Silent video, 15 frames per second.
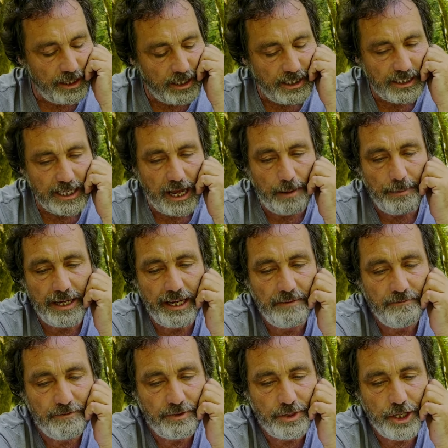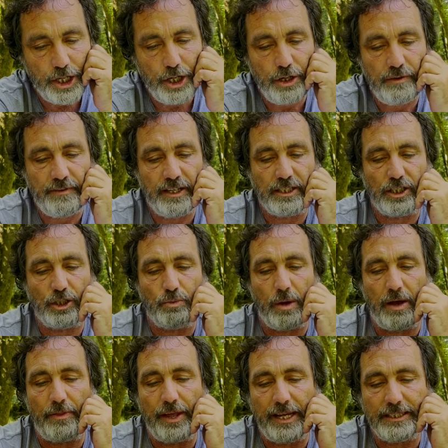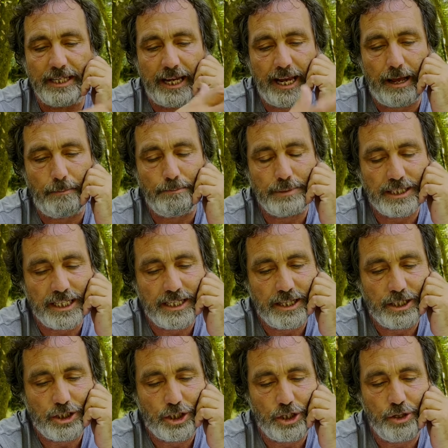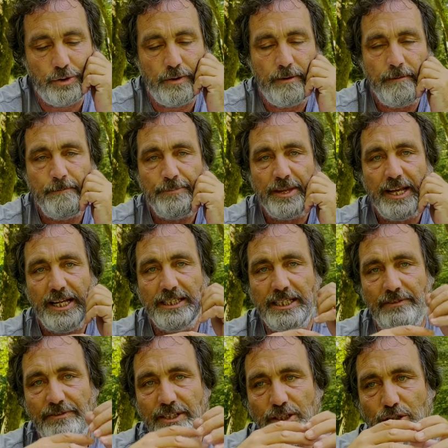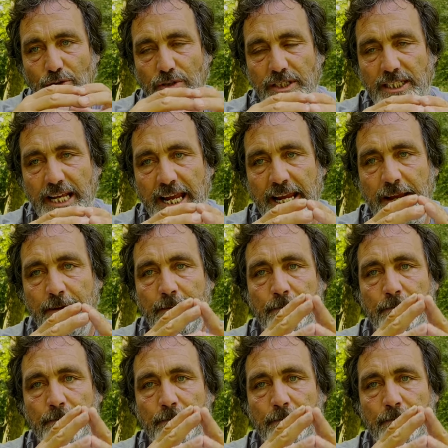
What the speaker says: that is coming in from the universe as well, that is encompassing the two, as if to sort of say,